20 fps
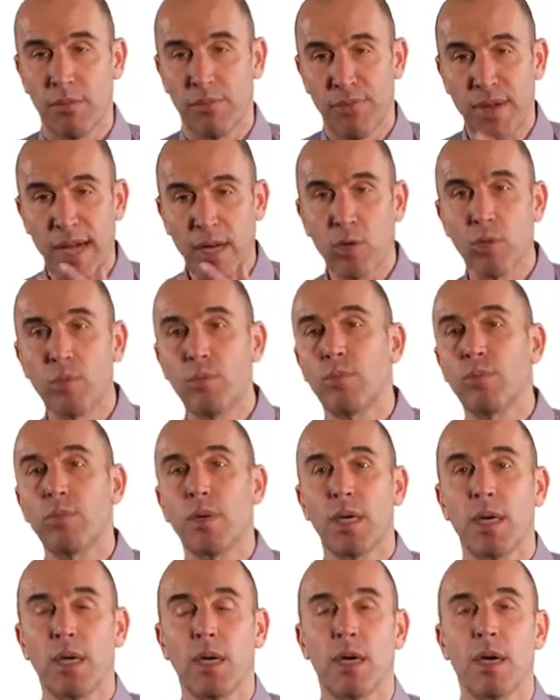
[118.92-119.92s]
vacuum
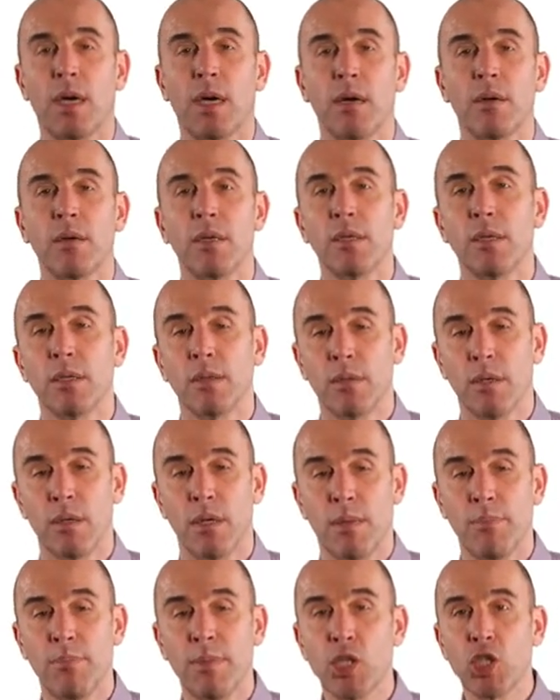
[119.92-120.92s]

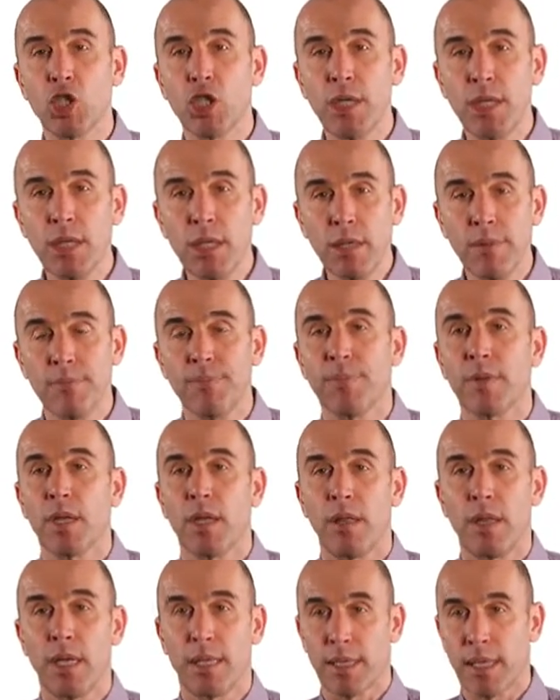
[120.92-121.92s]
machine
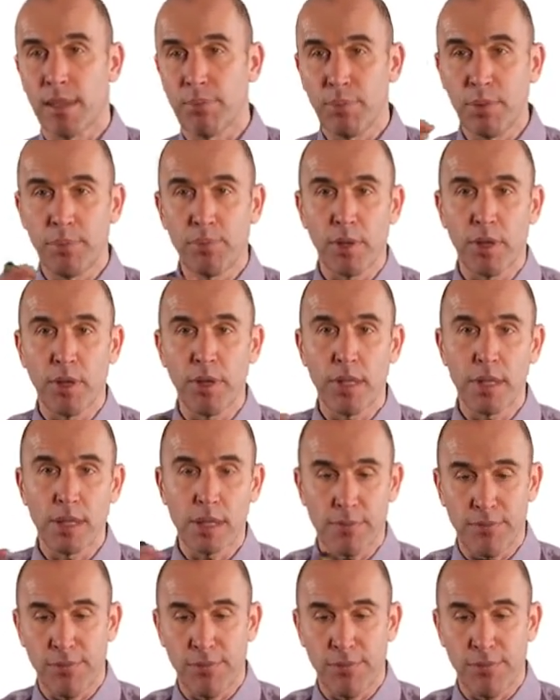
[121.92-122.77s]
that can prepare these